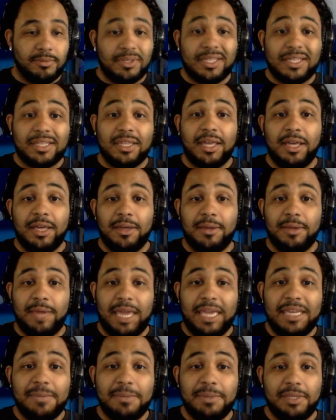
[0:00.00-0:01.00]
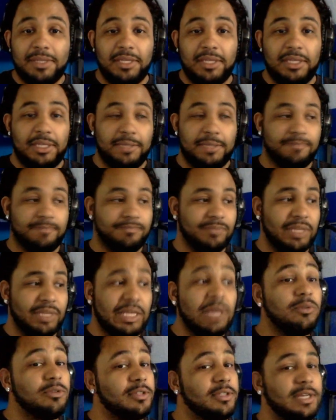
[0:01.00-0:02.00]
Aiden McGeady, he
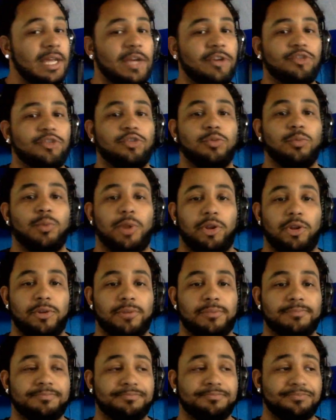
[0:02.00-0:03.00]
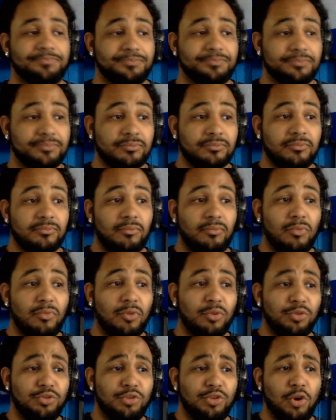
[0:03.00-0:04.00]
was a natural winger.
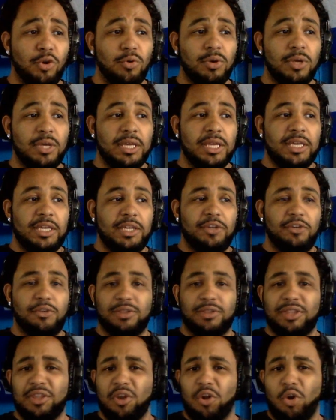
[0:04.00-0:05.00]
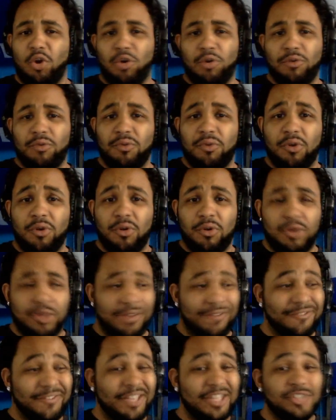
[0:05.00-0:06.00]
So,
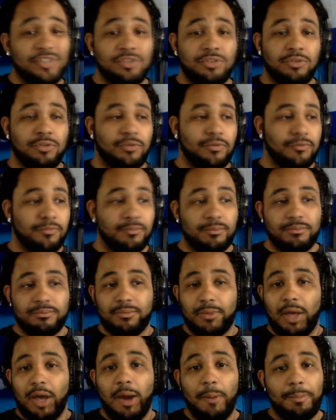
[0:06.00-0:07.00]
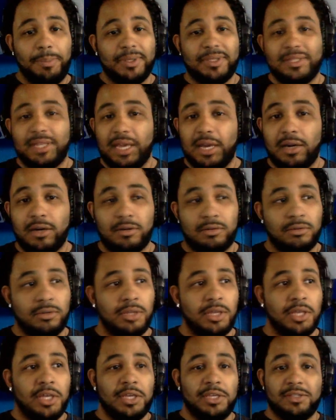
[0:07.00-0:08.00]
conventional, up and down,
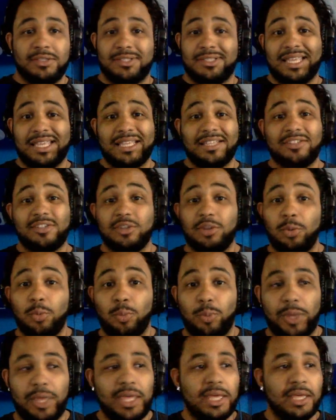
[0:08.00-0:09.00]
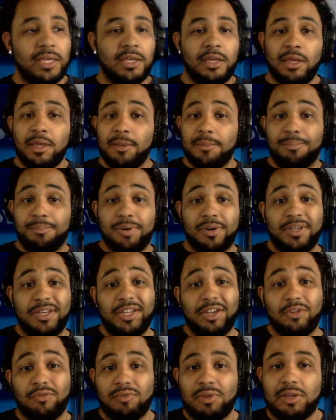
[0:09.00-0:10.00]
stayed to the wing, put in
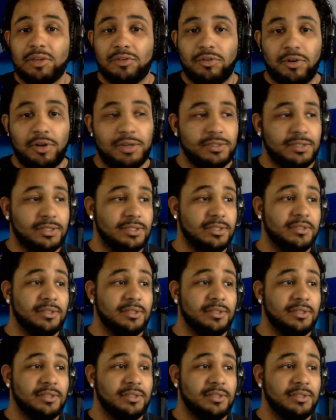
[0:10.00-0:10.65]
great crosses,